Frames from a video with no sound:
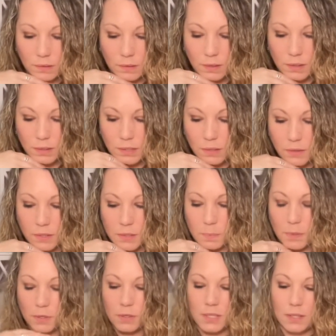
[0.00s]
until this
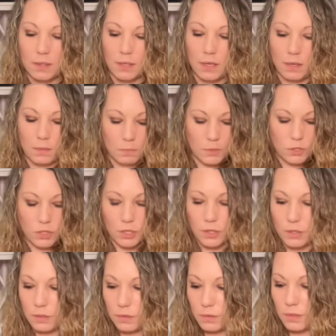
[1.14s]
person like
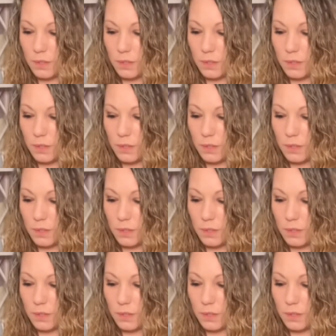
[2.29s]
matures